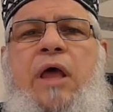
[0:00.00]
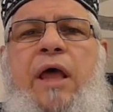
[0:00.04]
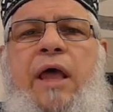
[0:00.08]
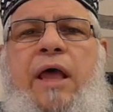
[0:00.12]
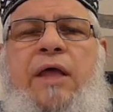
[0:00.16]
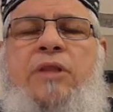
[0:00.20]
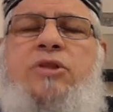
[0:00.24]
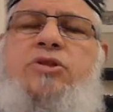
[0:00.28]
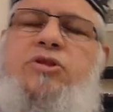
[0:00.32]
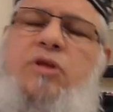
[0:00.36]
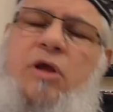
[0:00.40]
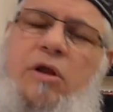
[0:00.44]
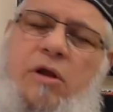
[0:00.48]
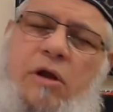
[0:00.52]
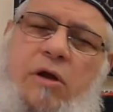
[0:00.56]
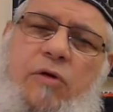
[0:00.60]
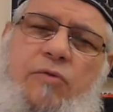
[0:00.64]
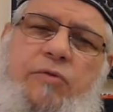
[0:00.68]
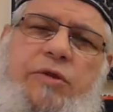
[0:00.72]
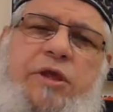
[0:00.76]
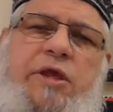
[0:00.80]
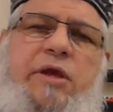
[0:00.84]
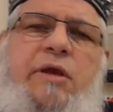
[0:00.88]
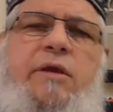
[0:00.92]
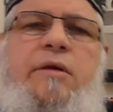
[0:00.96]
and
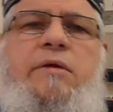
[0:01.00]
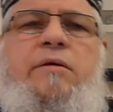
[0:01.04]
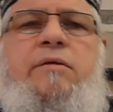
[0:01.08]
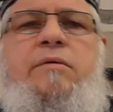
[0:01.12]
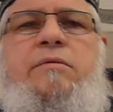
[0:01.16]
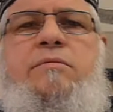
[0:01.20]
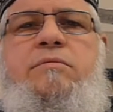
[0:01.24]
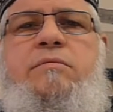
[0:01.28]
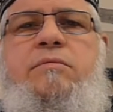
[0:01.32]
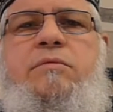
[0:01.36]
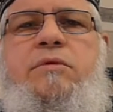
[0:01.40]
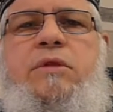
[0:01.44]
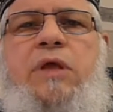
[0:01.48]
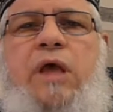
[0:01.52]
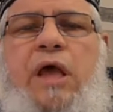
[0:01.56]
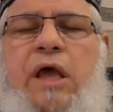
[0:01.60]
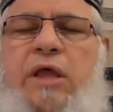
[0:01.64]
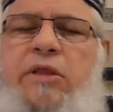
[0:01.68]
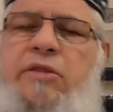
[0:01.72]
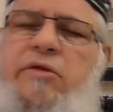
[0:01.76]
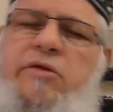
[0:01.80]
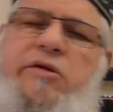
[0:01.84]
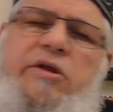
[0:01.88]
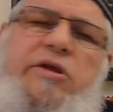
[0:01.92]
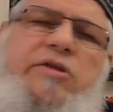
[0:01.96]
taraweeh
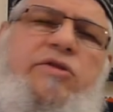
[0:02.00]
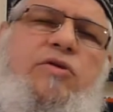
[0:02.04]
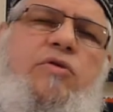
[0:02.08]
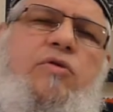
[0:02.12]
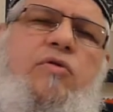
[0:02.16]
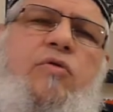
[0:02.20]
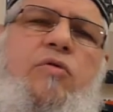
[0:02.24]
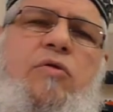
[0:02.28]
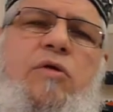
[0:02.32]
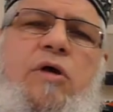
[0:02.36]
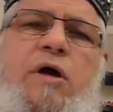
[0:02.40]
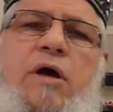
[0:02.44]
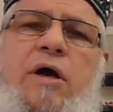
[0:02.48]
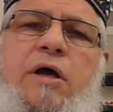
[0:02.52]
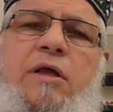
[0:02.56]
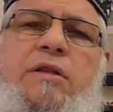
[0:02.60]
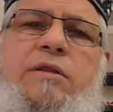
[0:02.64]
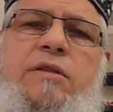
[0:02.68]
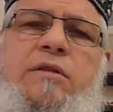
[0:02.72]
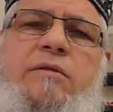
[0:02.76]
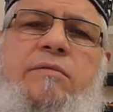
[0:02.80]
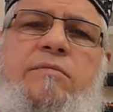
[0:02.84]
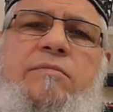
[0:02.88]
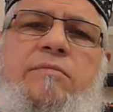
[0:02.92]
and reading Quran?